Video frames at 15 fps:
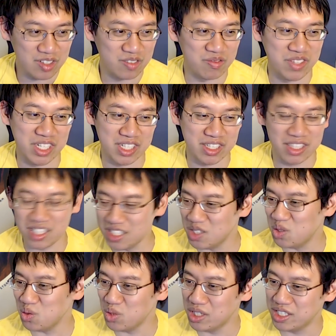But this
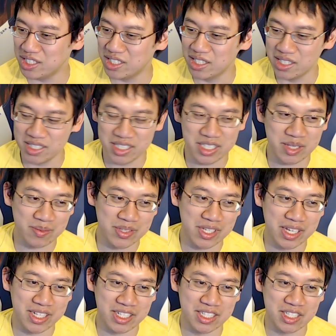one seems
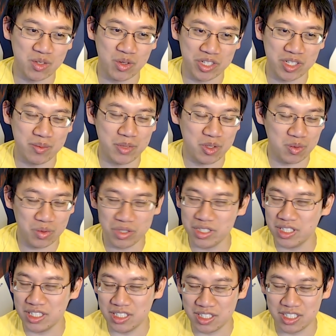like it's going to be
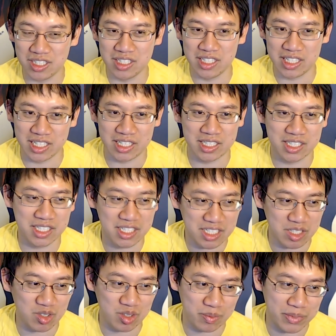really good in
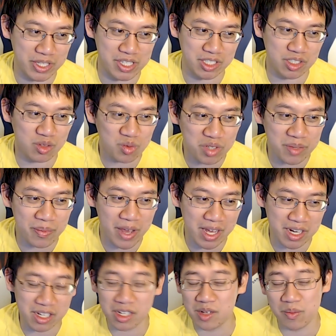Secret Mage. 3
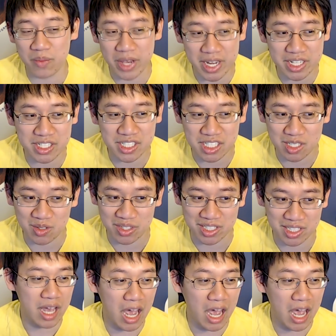mana Mage Secret.